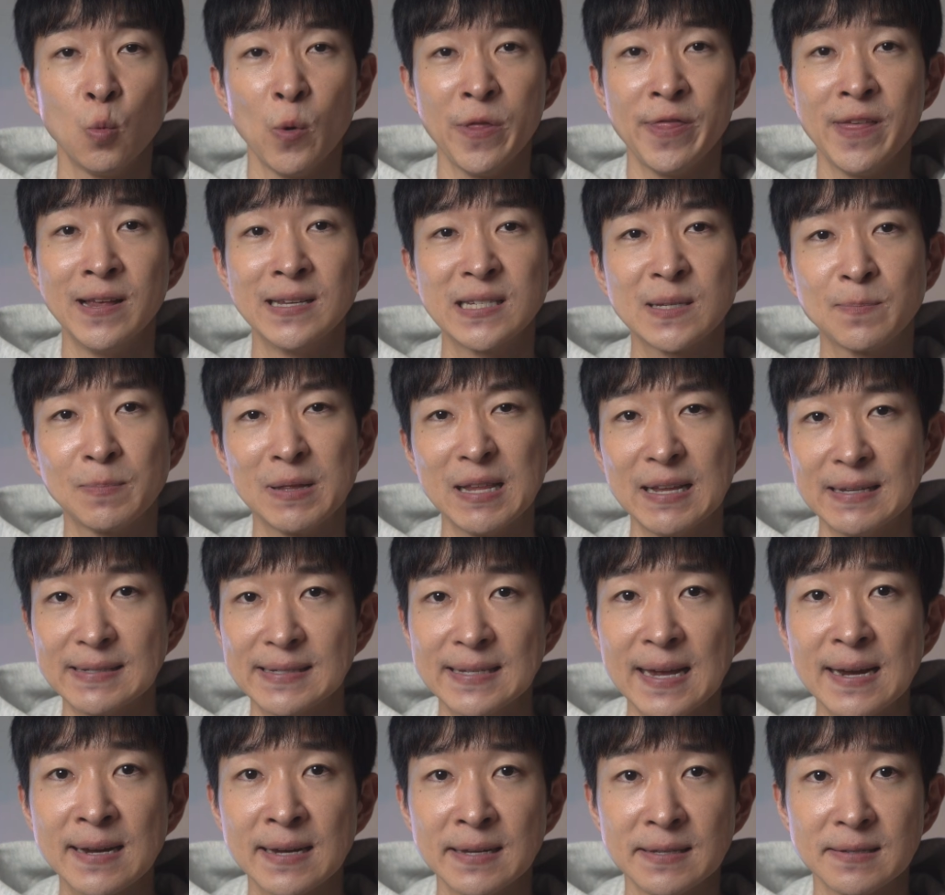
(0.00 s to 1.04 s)
within split
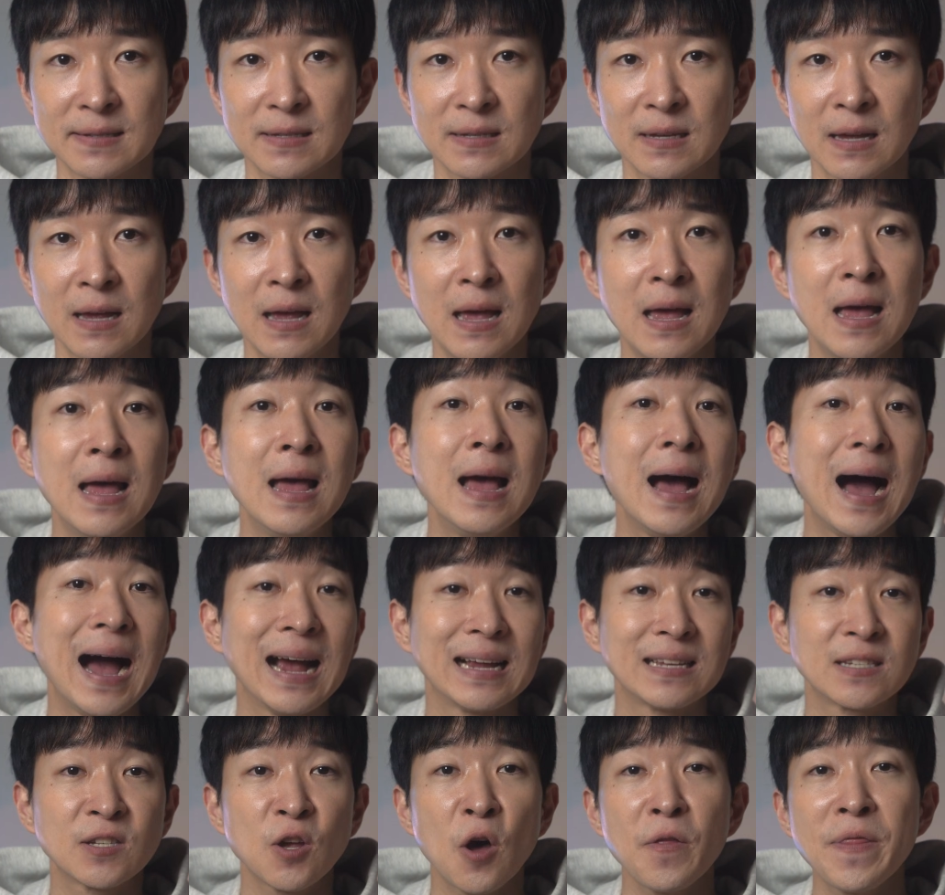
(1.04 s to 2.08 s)
seconds. I
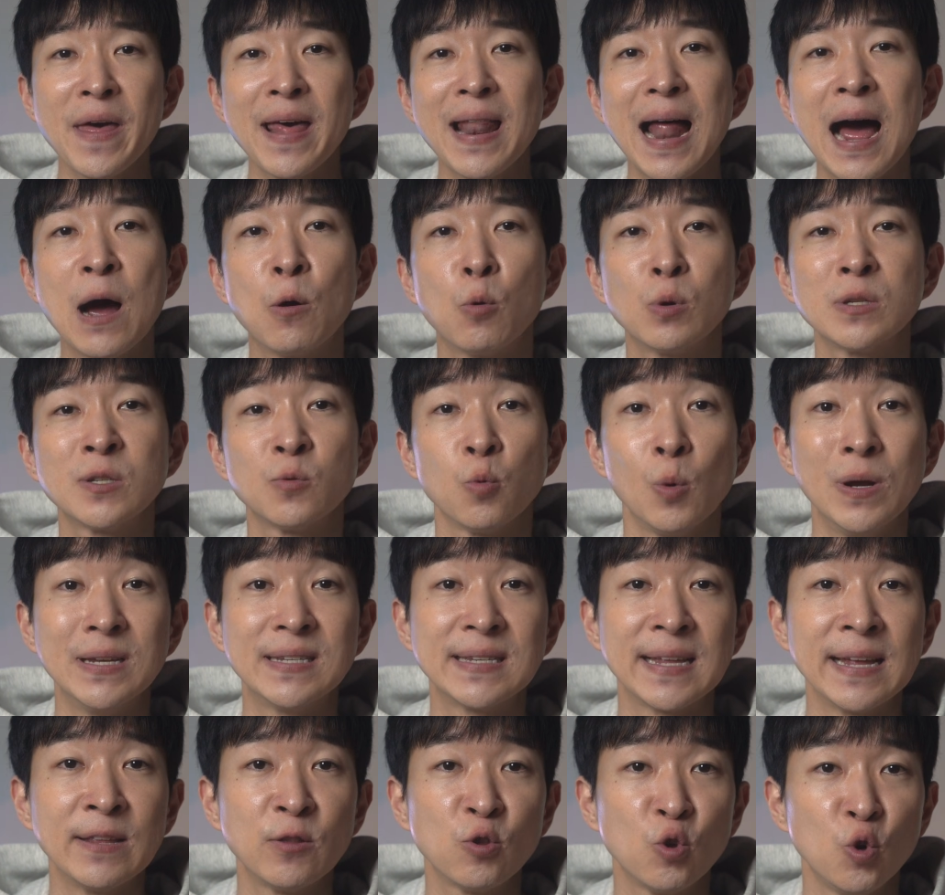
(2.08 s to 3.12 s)
saw that I was
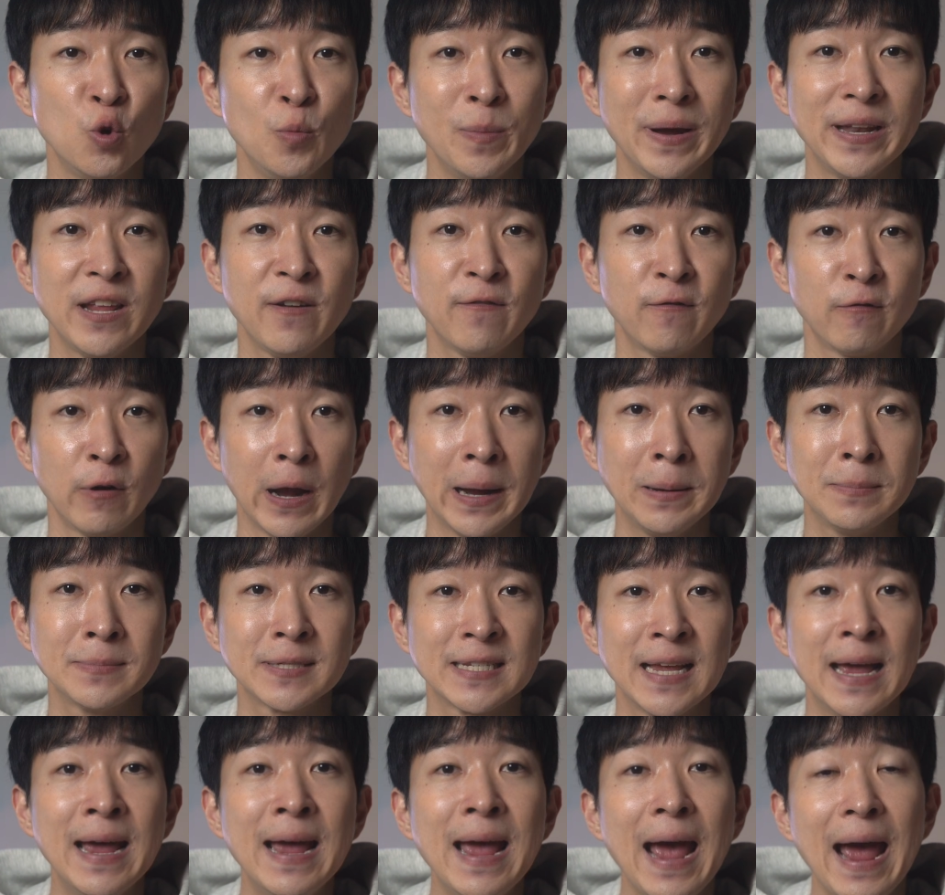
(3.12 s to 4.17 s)
wasting too many
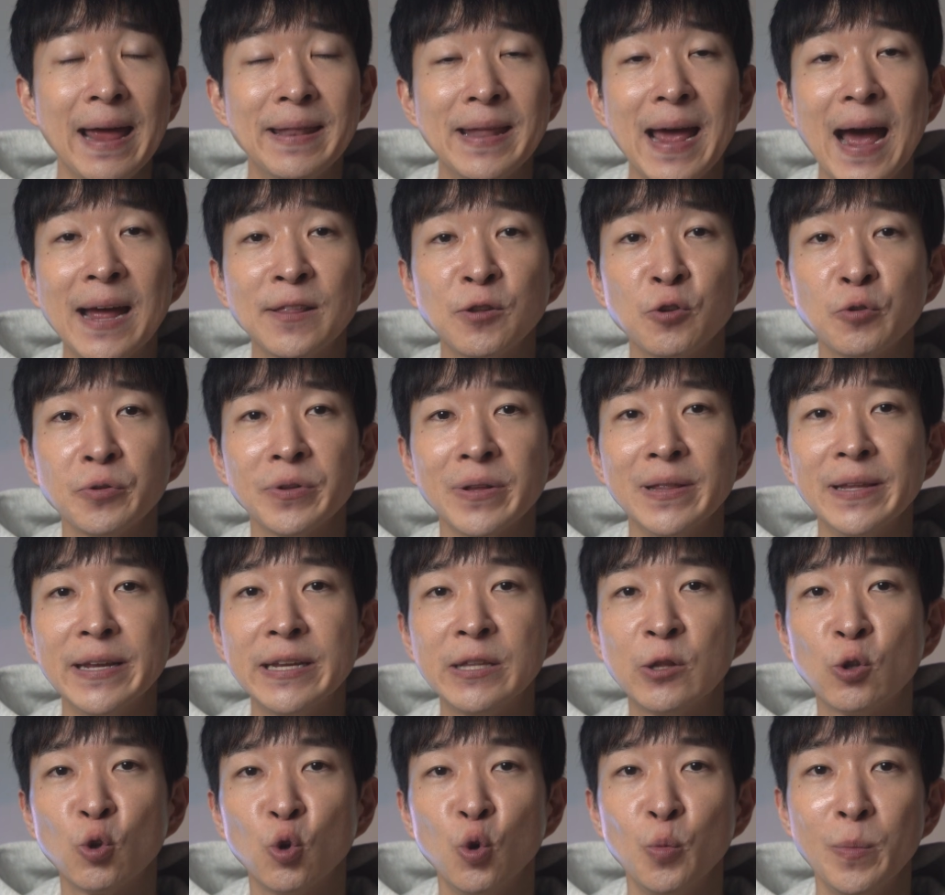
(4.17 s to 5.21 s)
frames and had to
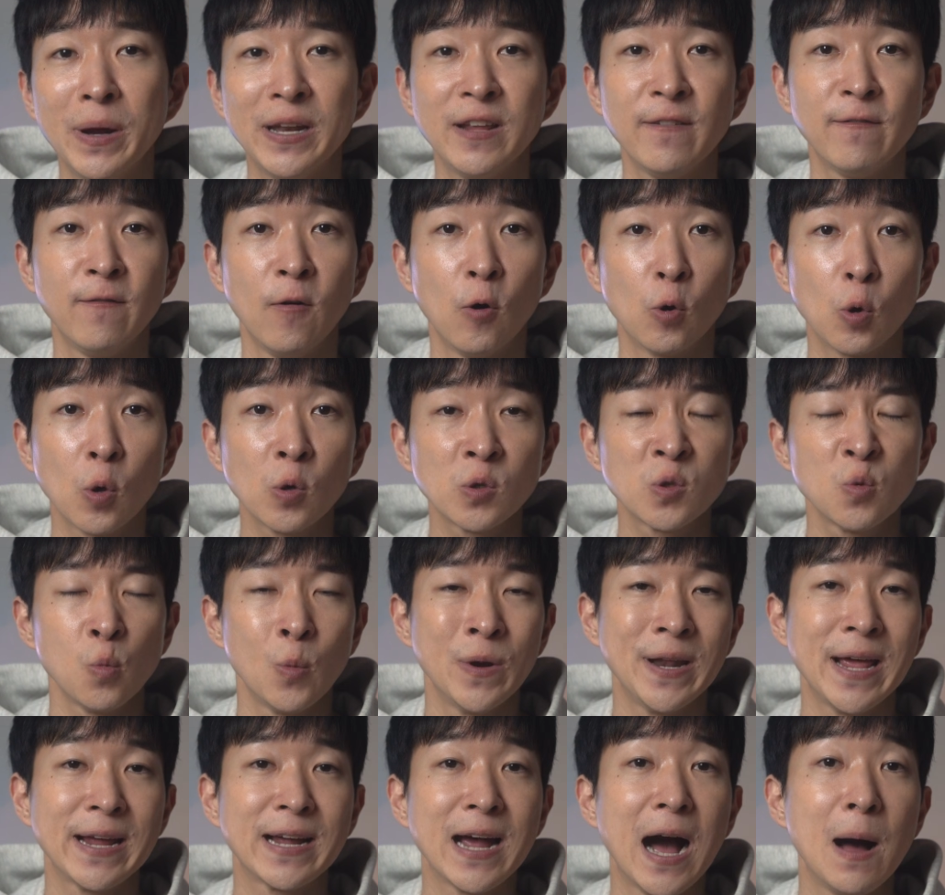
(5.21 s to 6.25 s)
delete too many photos
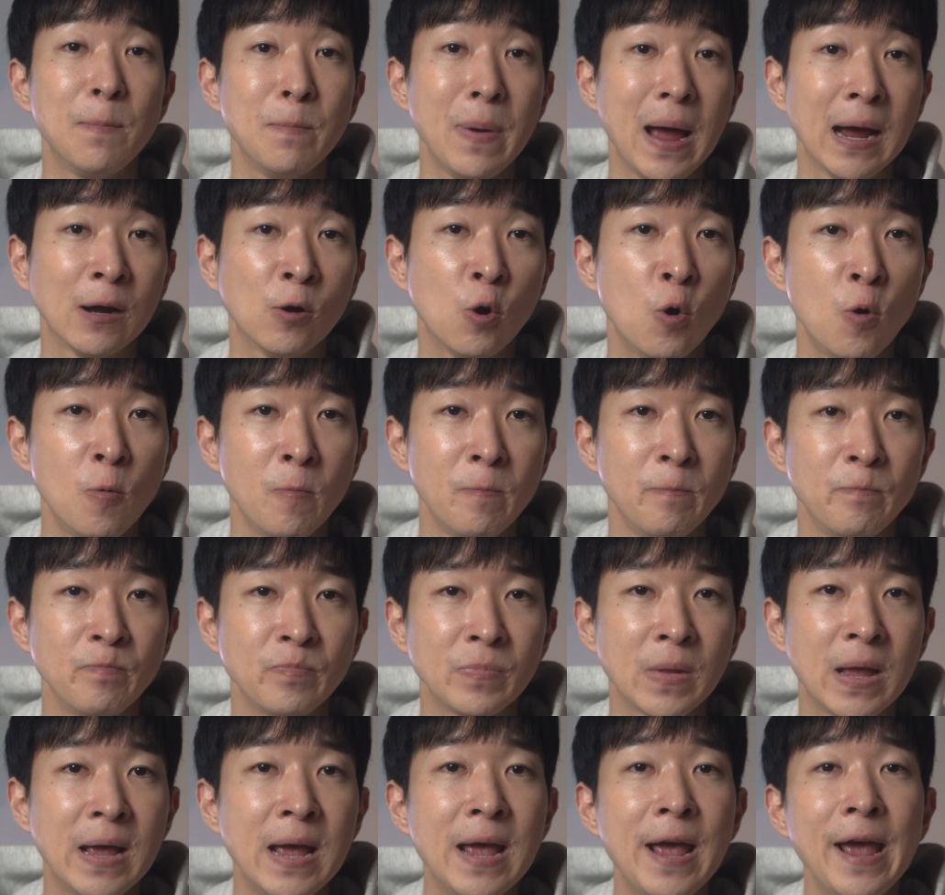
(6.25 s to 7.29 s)
when I got back home.
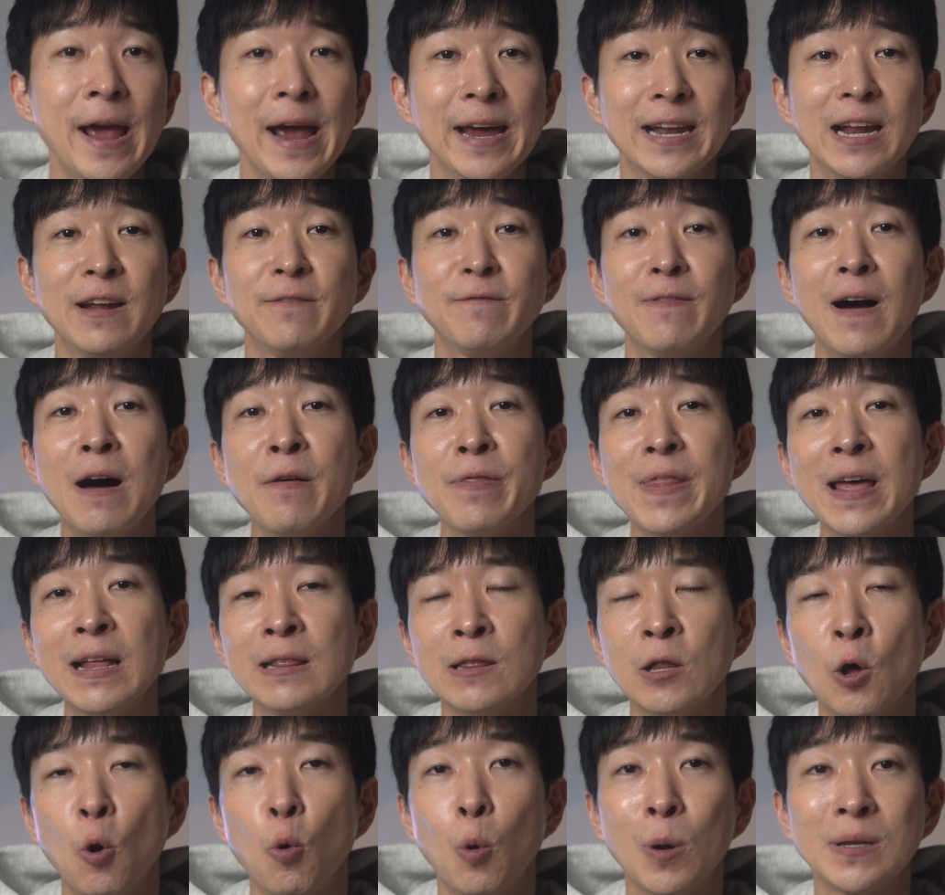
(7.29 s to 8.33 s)
And I found that
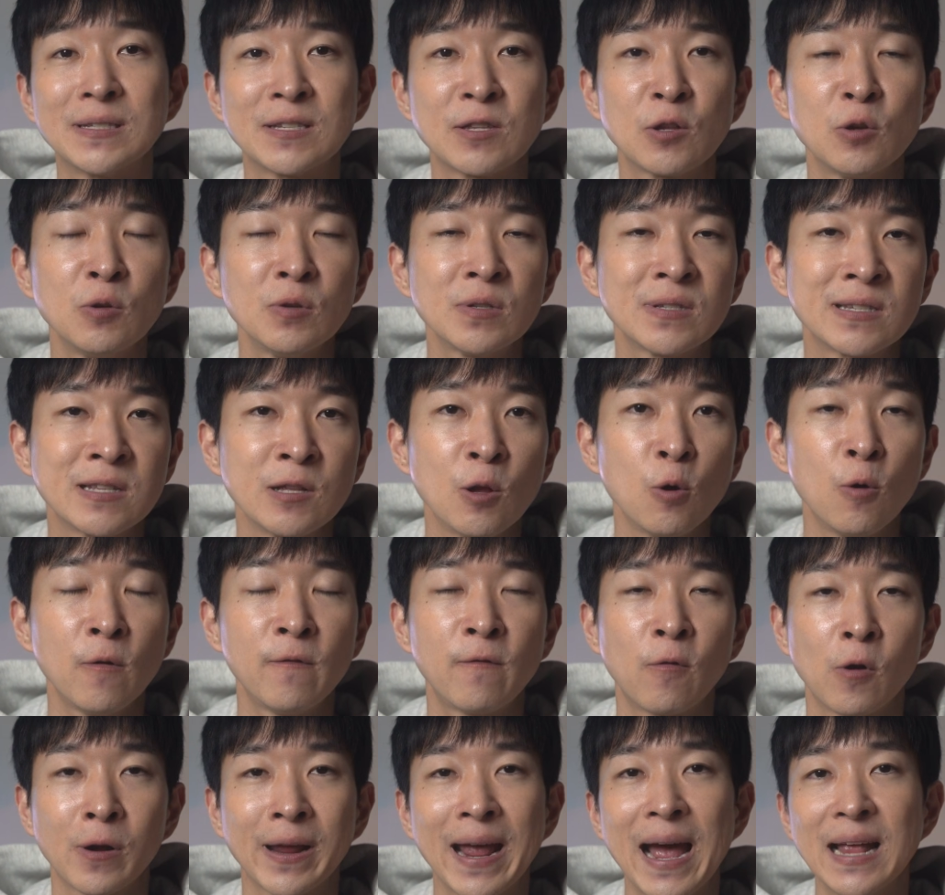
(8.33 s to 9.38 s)
low is too slow
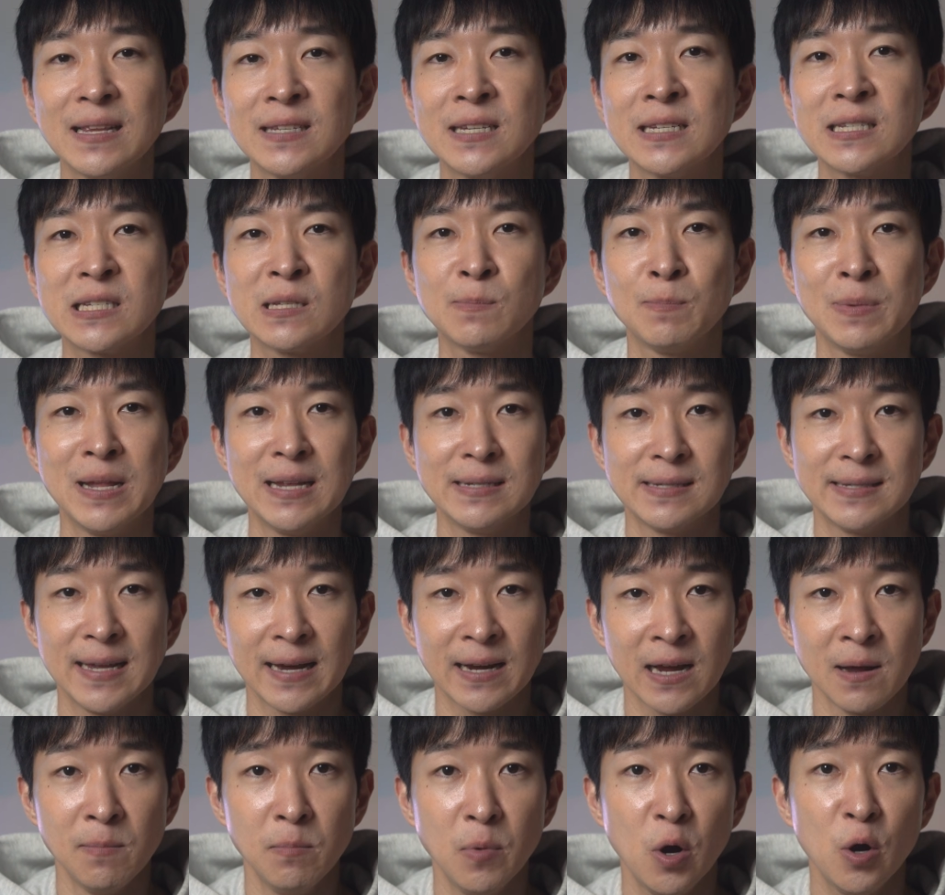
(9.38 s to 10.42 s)
for catching split
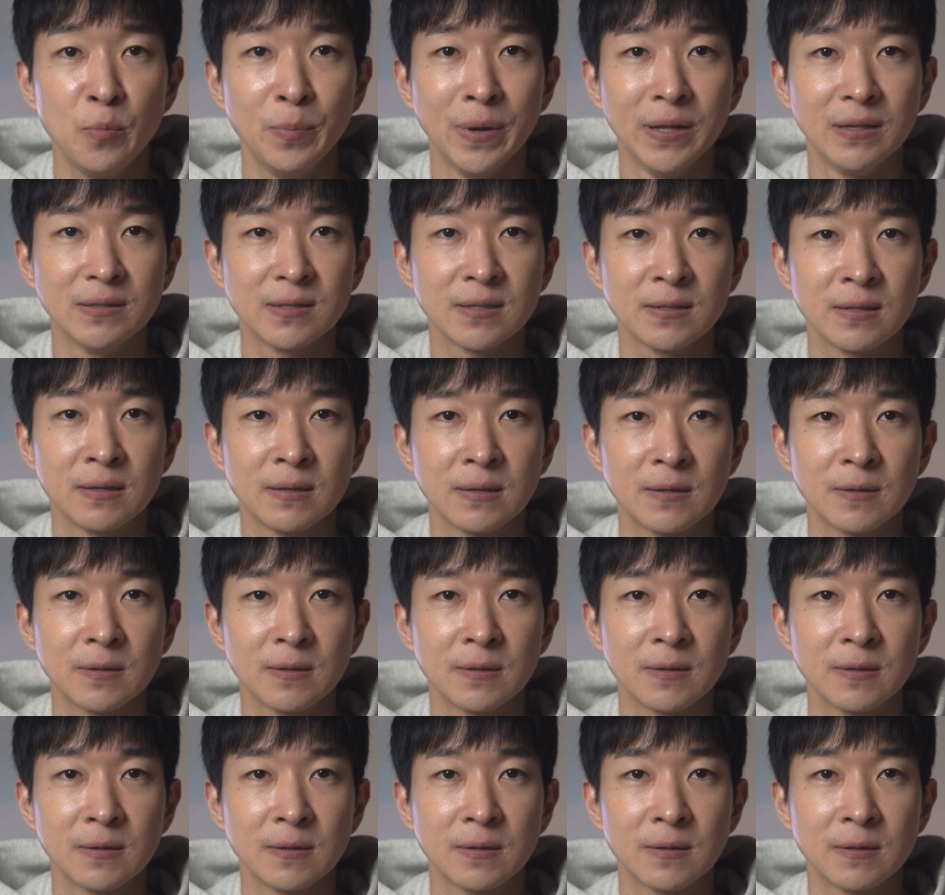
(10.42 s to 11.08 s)
second moments.